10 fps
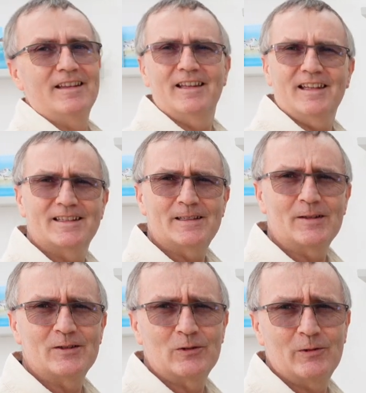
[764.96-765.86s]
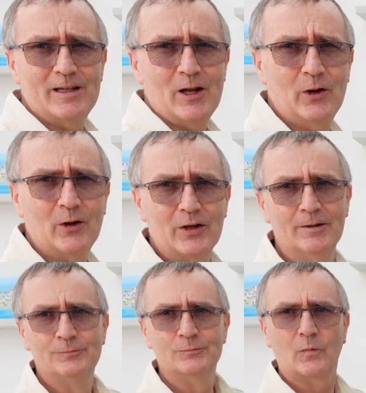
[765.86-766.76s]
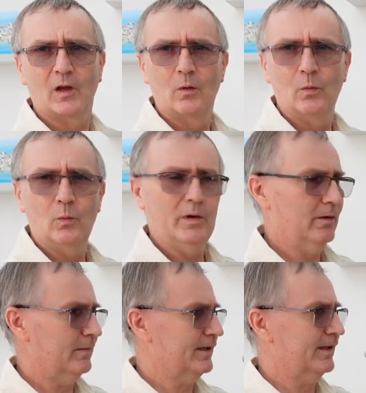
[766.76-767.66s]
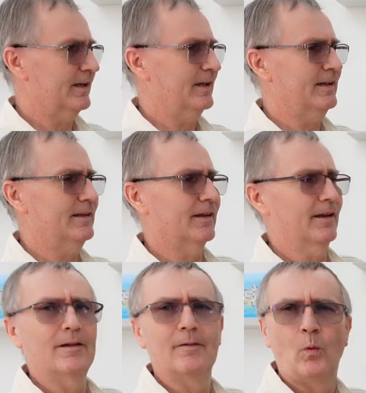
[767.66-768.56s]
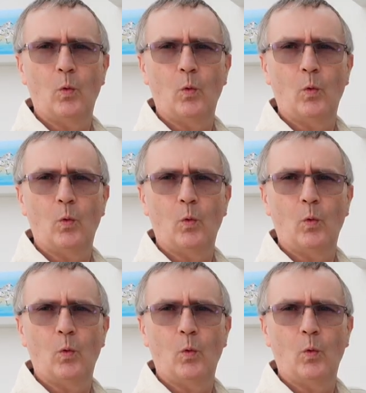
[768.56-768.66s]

This sunscreen hood when I was underneath it,